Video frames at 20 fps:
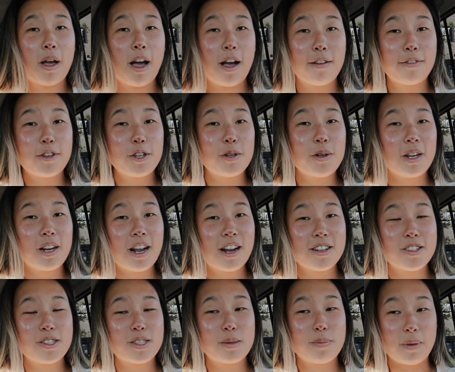after you get out
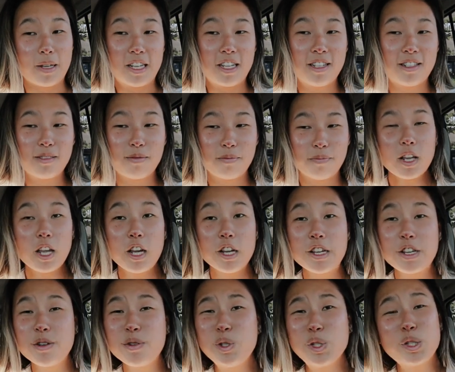of spin,
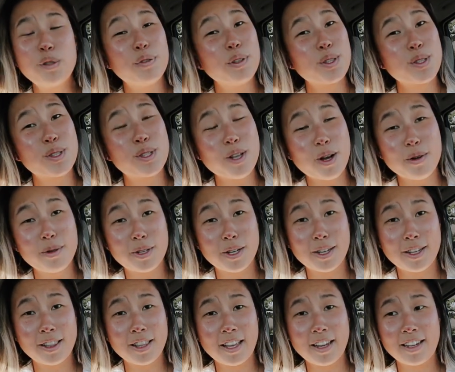you just feel so
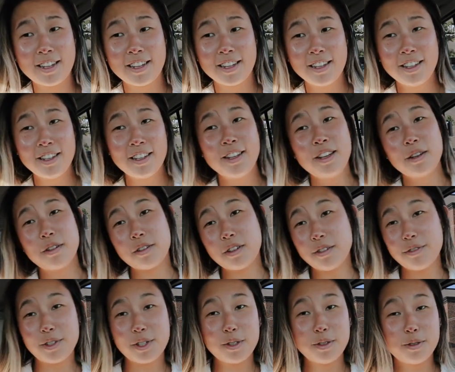good like
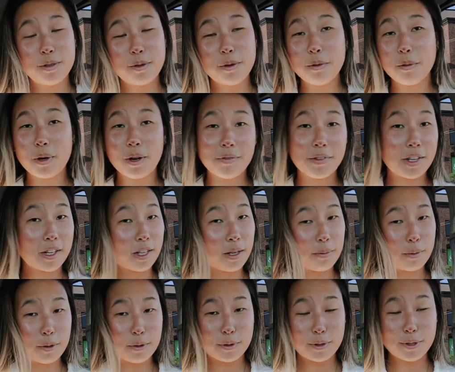whatever you whatever that
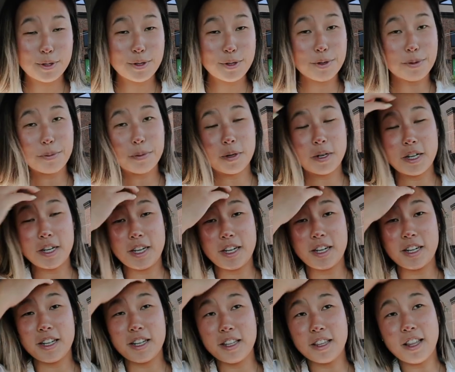chemical is in your
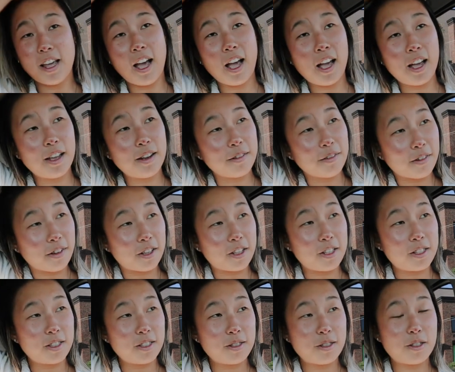brain that
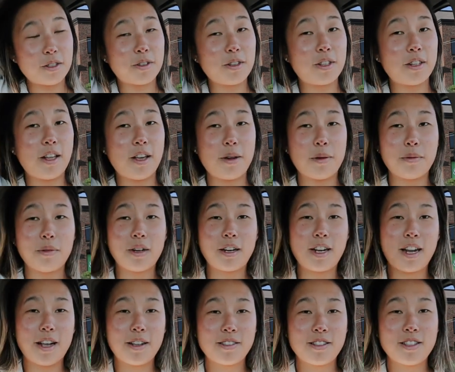releases during like
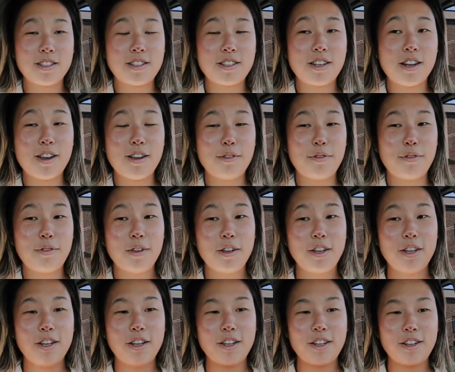workouts and stuff
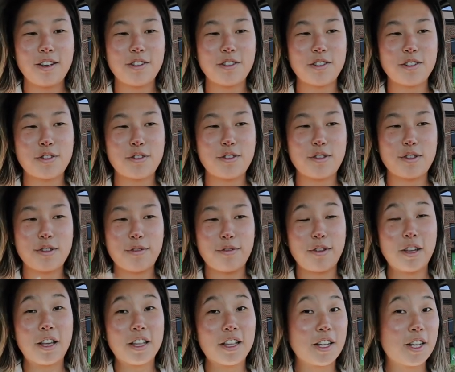you're just
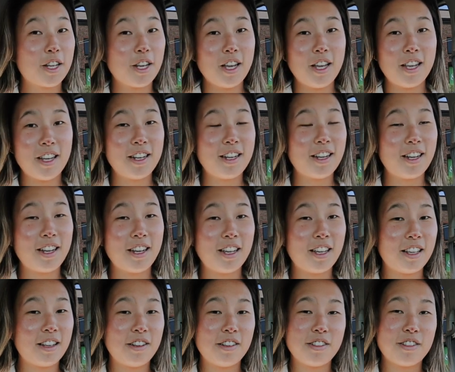feeling good
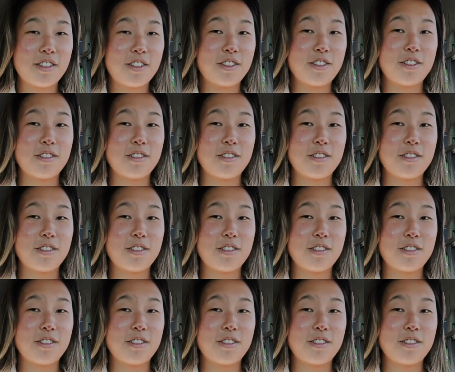and